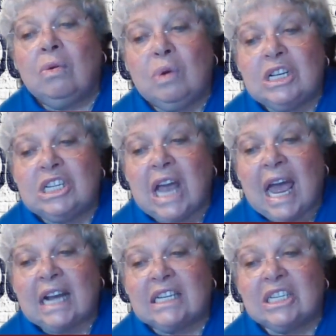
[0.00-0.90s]
which
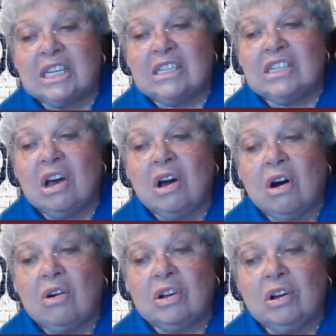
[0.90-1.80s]
actions
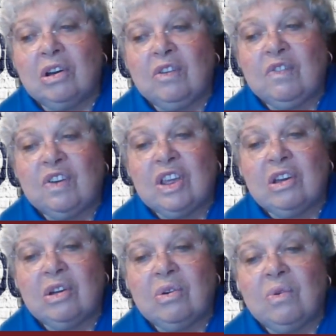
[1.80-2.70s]
are good for
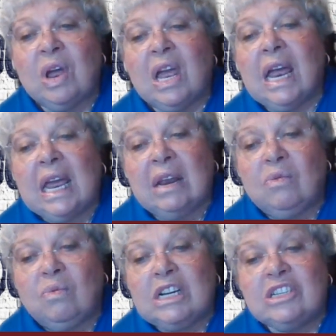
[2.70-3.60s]
you
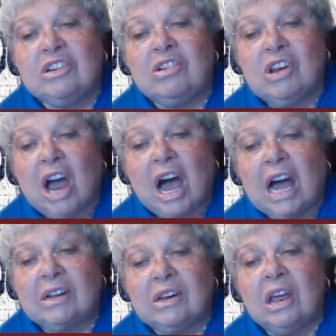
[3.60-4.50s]
and which are
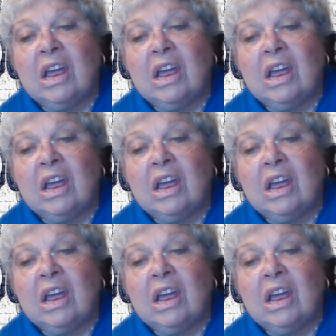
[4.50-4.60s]
not.